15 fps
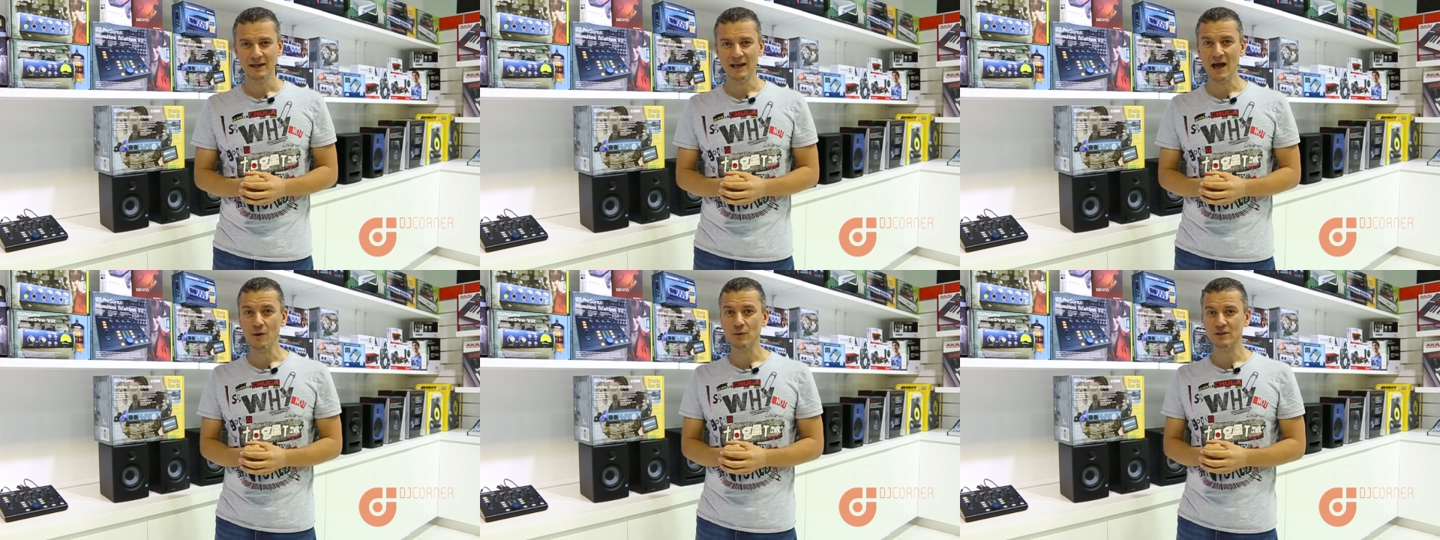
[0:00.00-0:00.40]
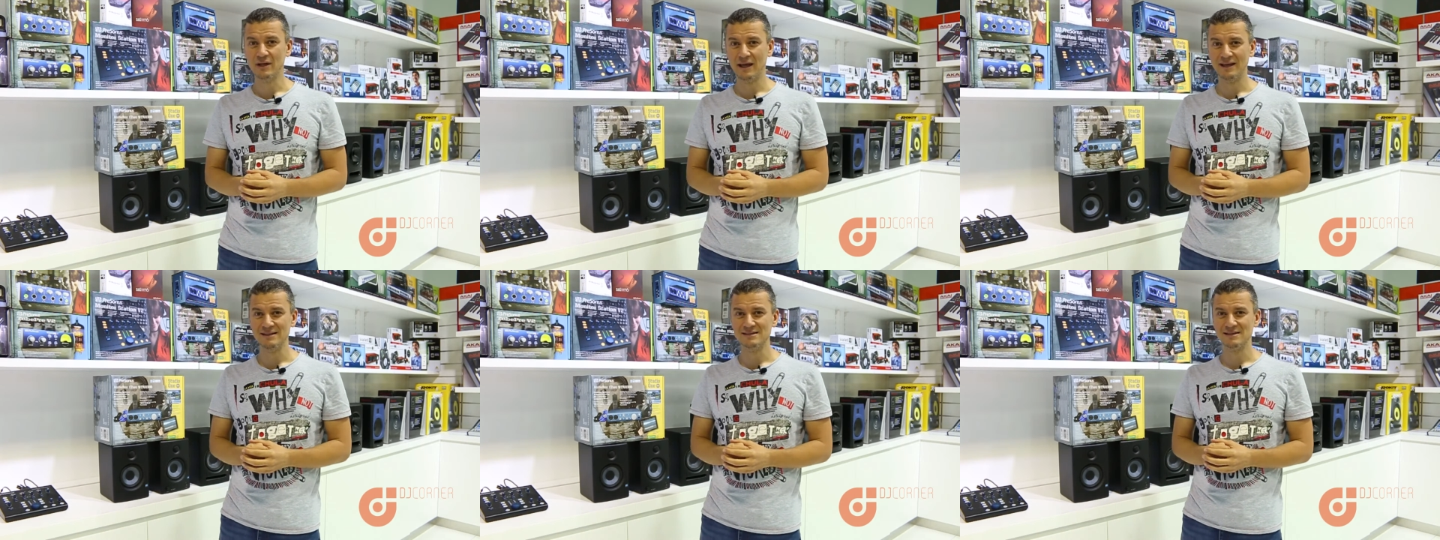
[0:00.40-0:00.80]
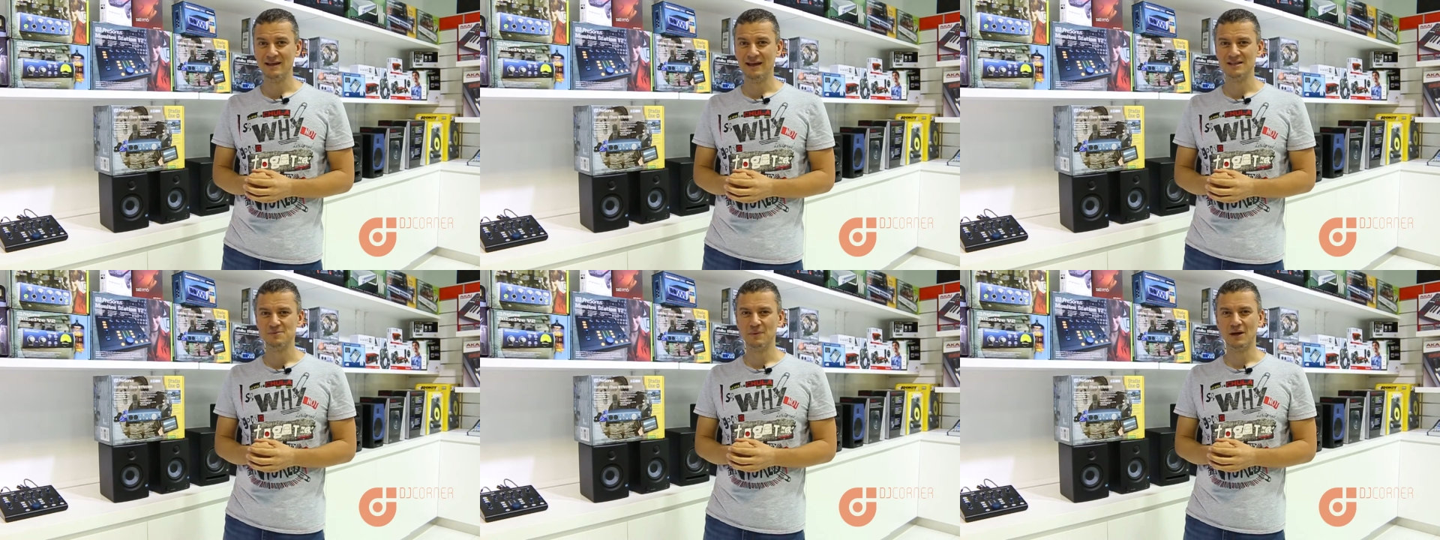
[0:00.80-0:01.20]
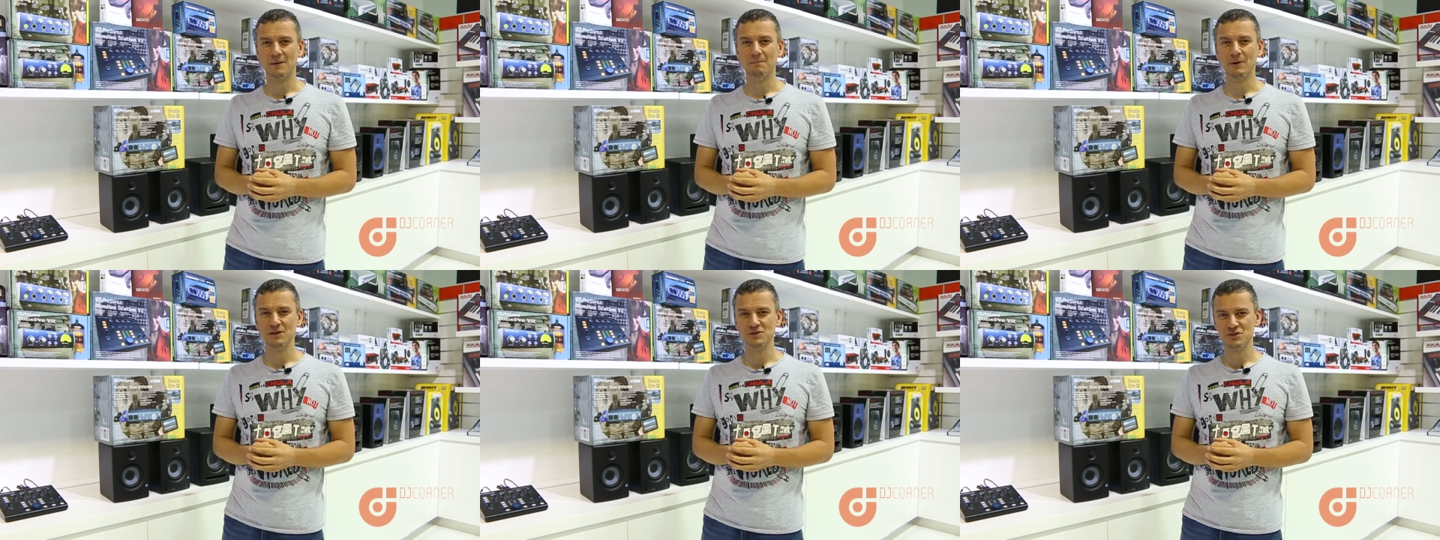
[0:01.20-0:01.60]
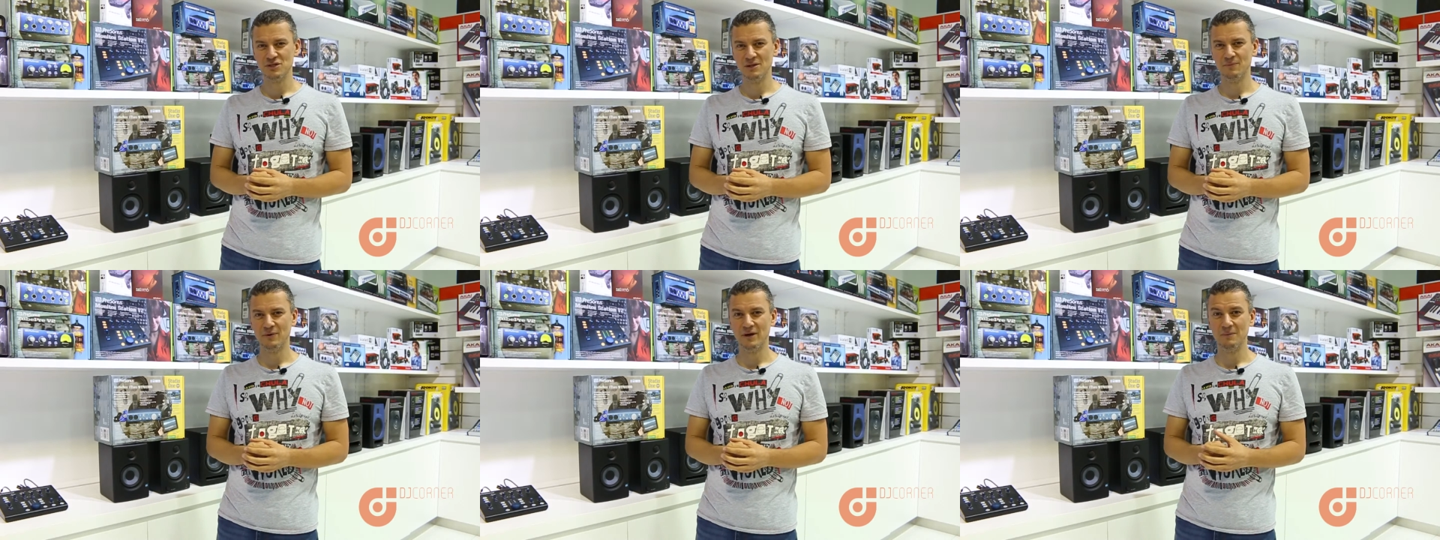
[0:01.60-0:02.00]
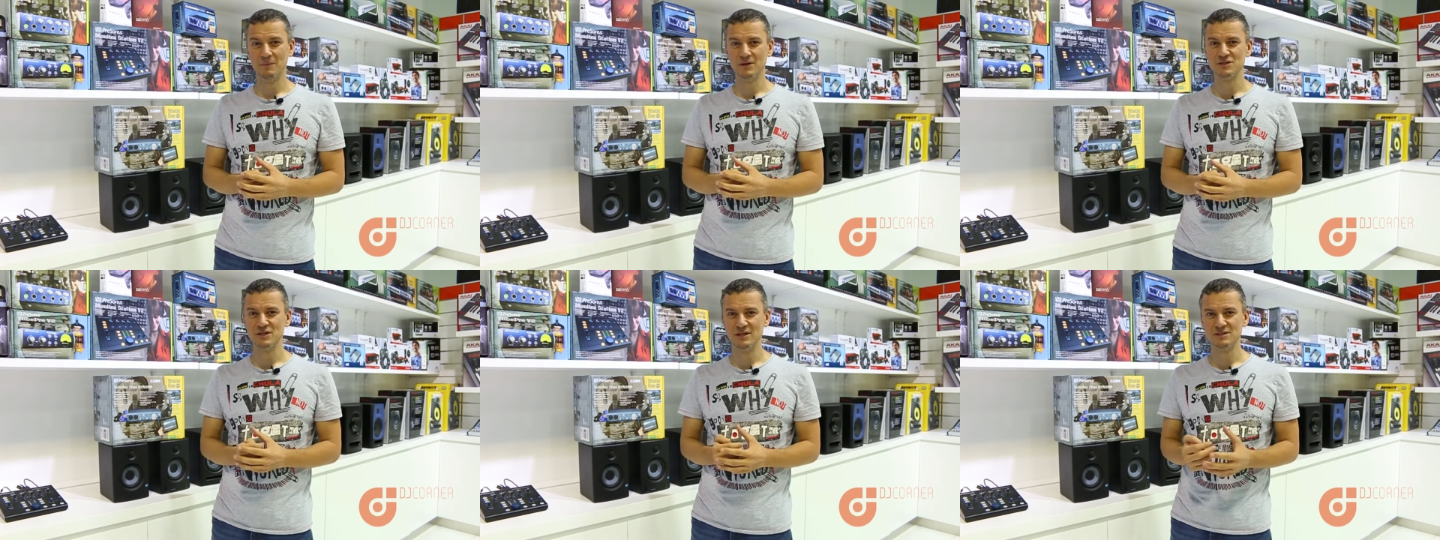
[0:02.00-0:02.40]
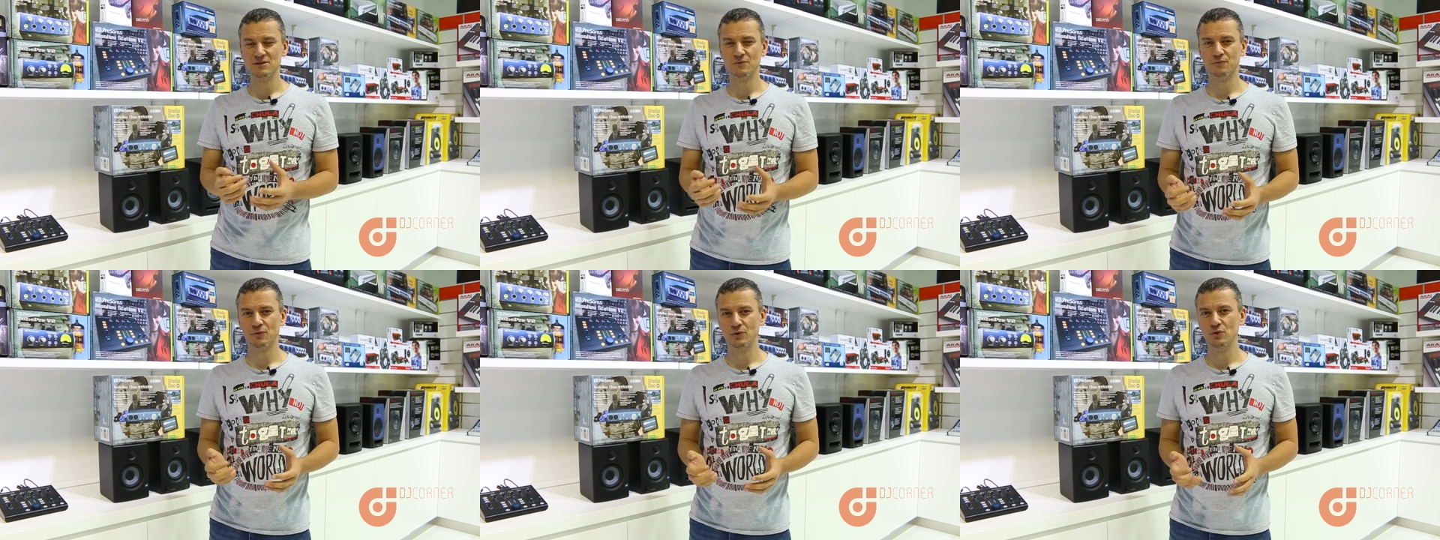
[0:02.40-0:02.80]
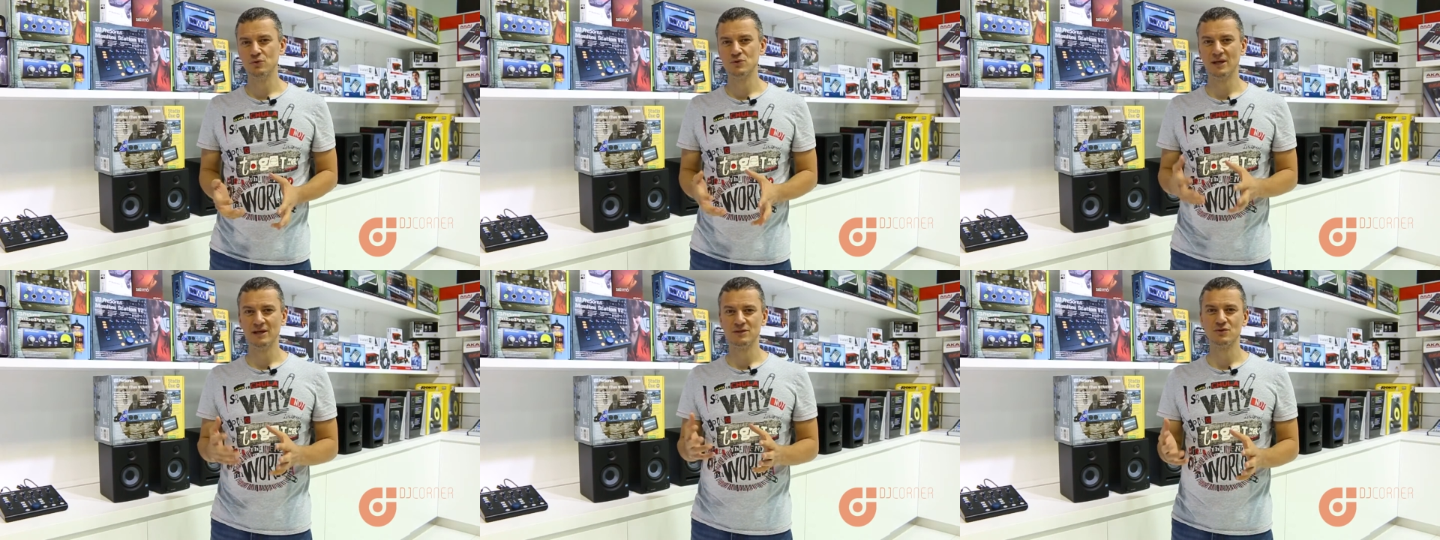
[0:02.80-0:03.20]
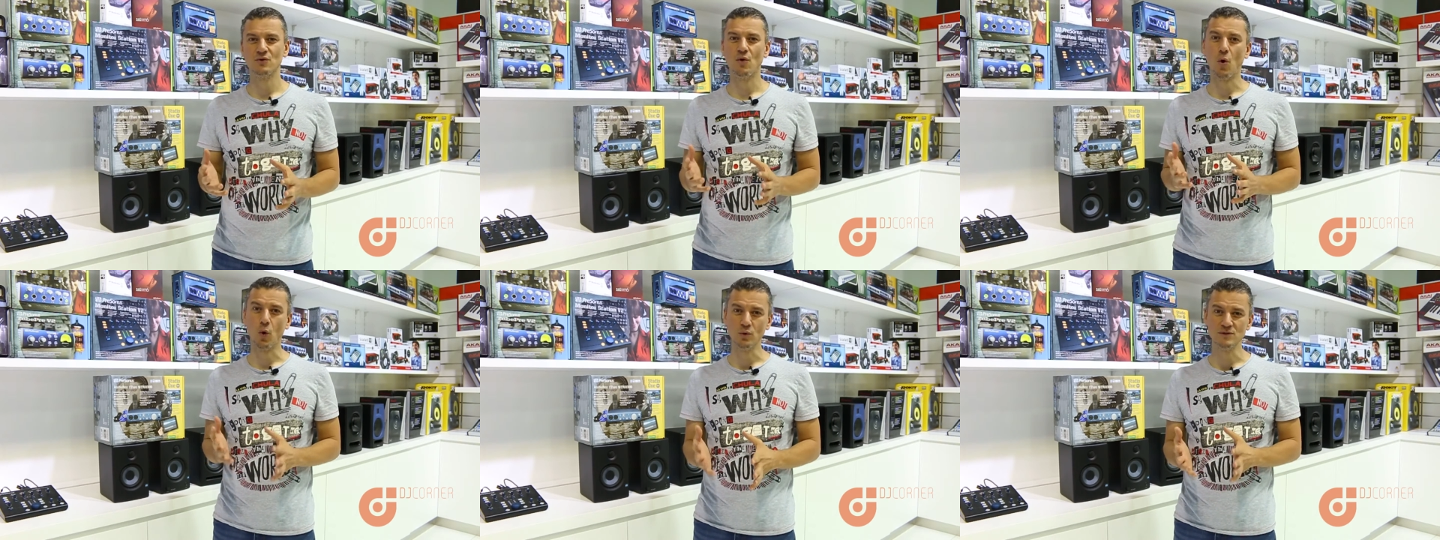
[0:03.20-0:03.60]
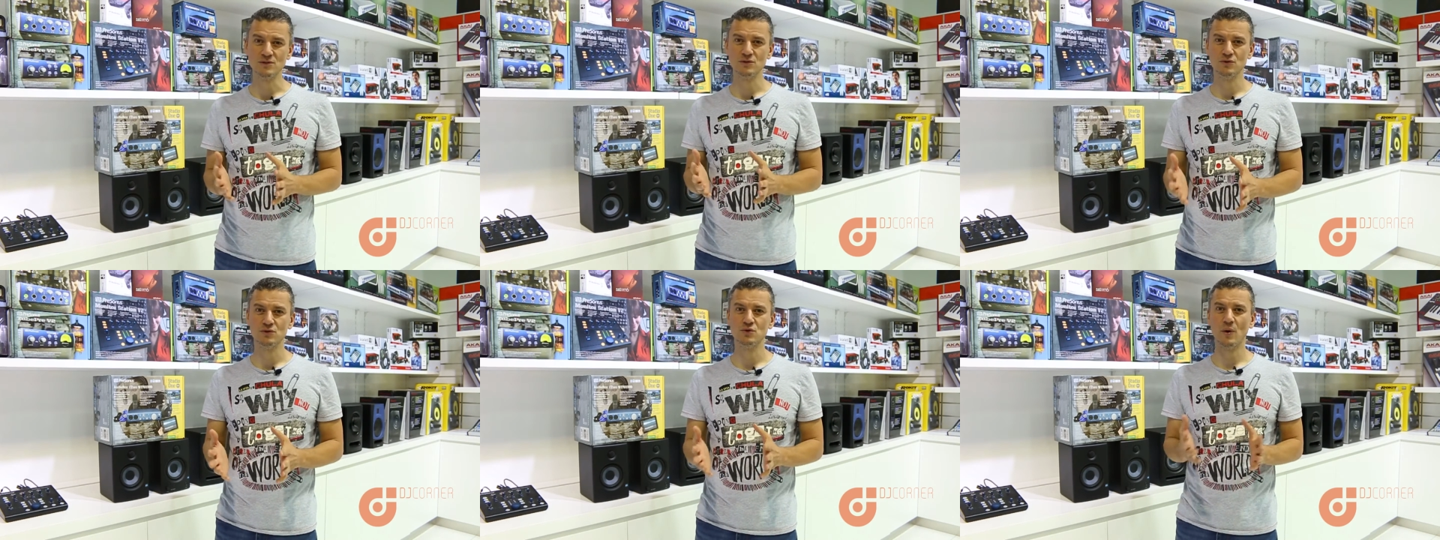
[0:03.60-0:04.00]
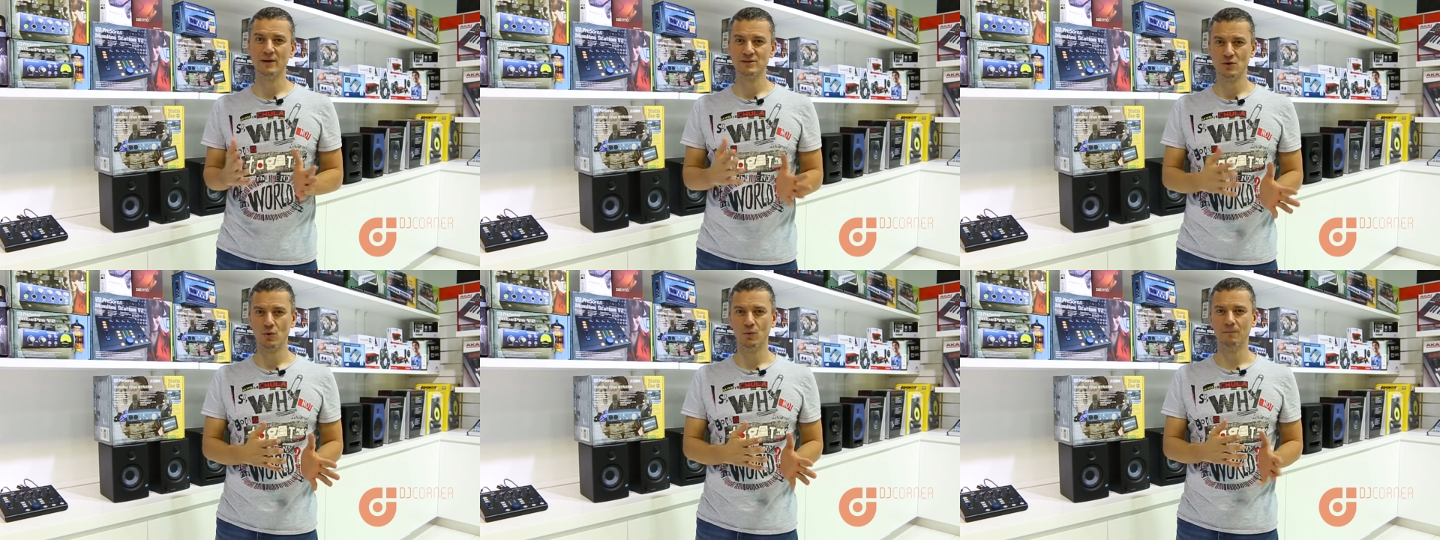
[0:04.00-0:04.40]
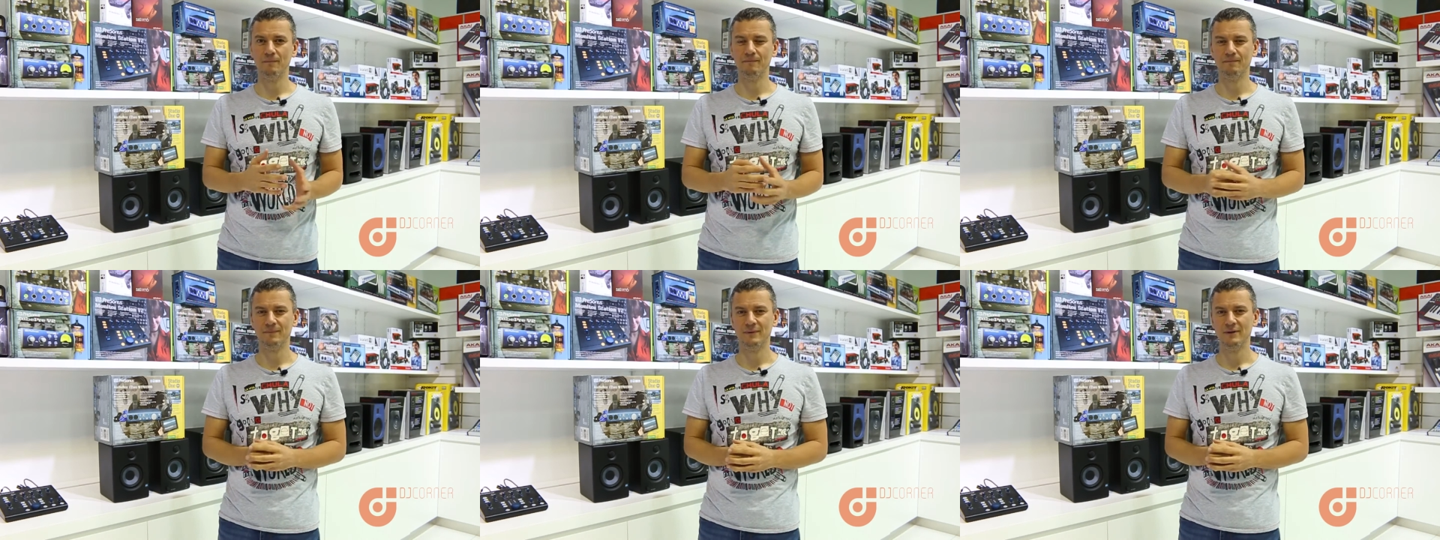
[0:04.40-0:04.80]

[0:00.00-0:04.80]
Nowadays, it's become much cheaper and much easier for you to get your own studio at home.